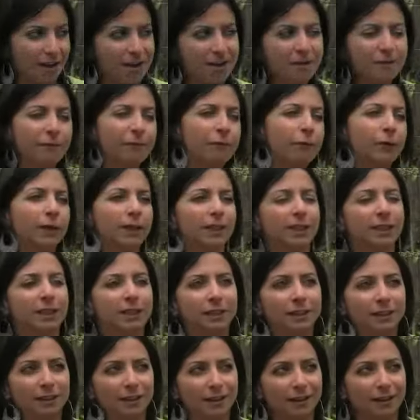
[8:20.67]
If
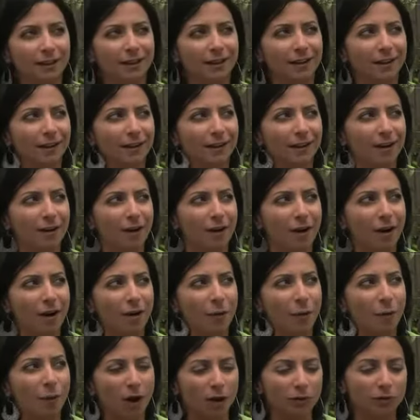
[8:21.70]
we
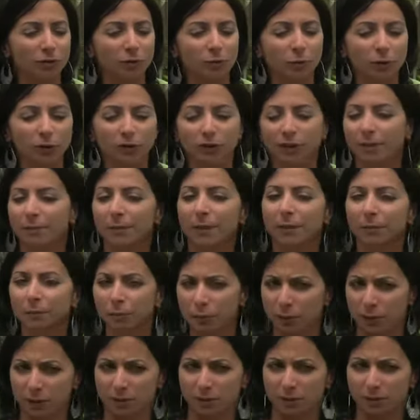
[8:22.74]
want to put them in
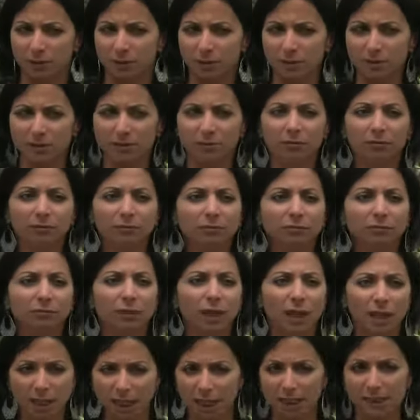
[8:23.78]
prisons,
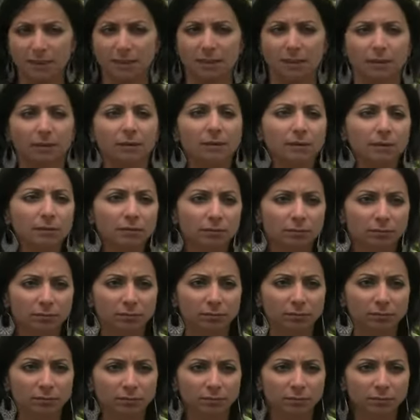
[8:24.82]
and that's it,
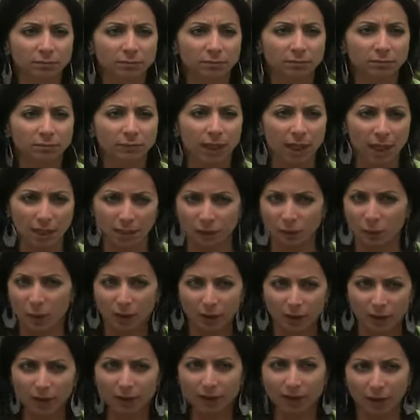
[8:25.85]
and
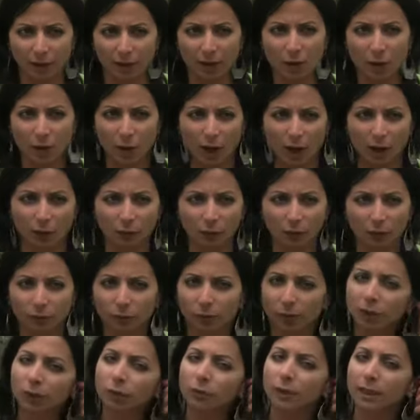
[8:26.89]
one day they'll go out,
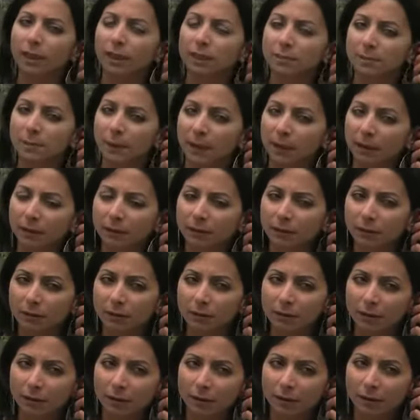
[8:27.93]
what do we expect?
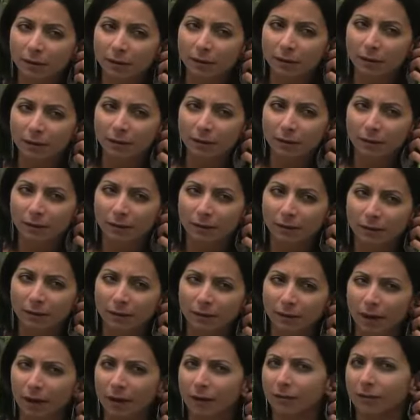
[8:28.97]

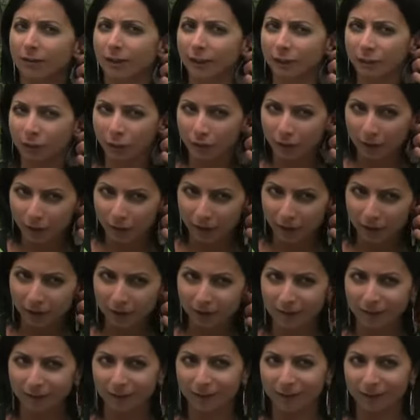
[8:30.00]
Are they turning
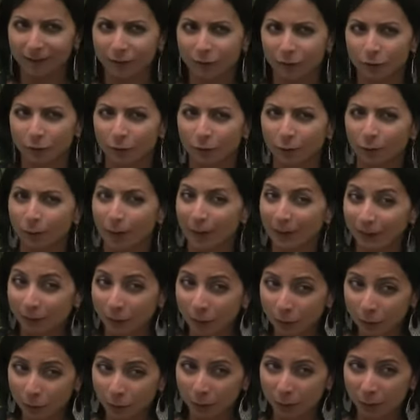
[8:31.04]
into
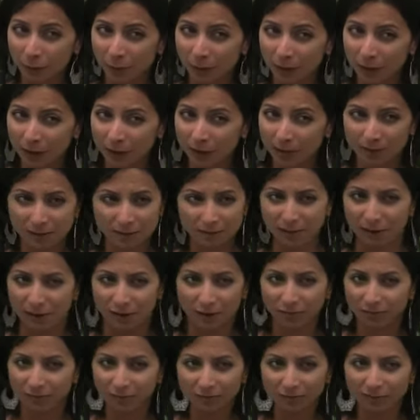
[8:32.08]
better human beings? No.
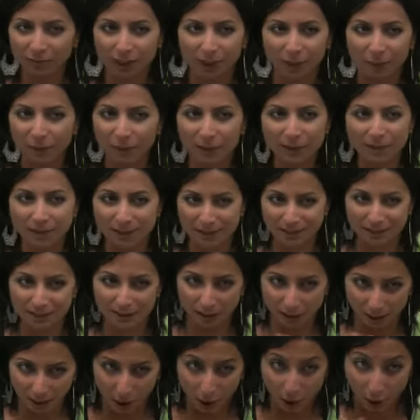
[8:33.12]
Like prisons
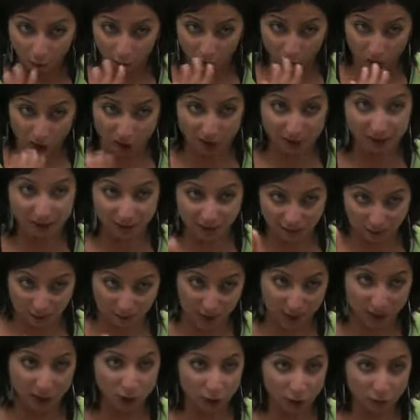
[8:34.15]
alone, just
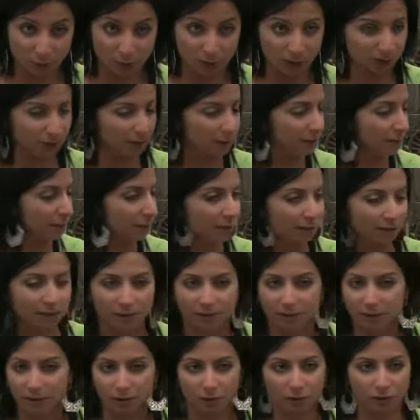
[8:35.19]
punishment is not
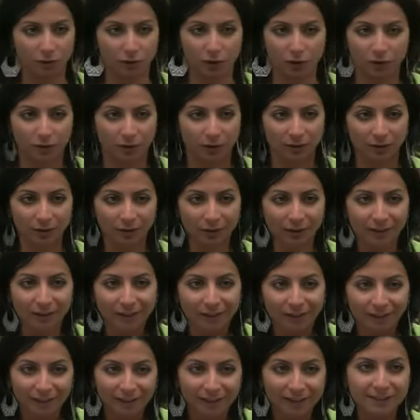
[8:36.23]
a solution.
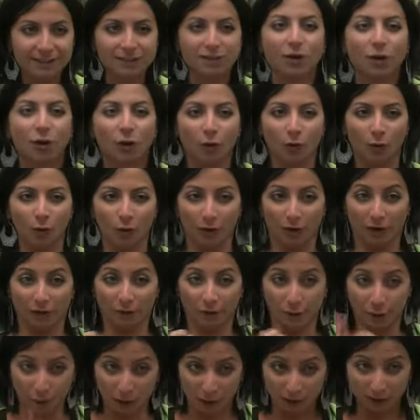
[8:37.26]
So
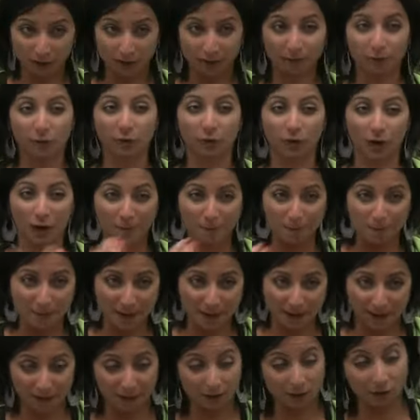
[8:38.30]
if you want him to come
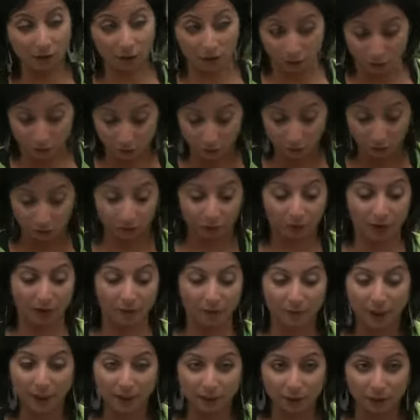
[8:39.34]
back or her to
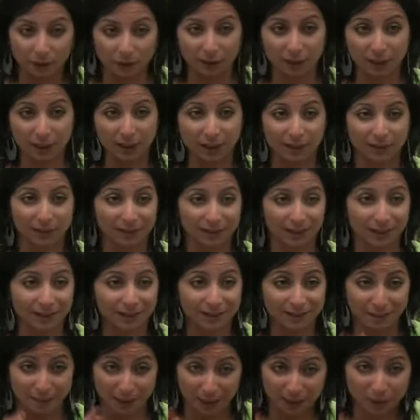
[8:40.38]
come back to society
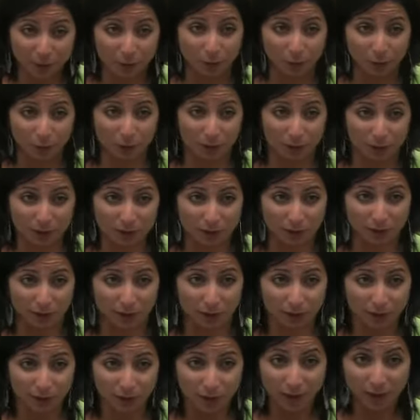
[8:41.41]
as a better
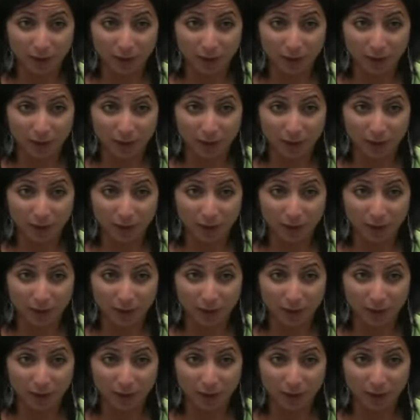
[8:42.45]
person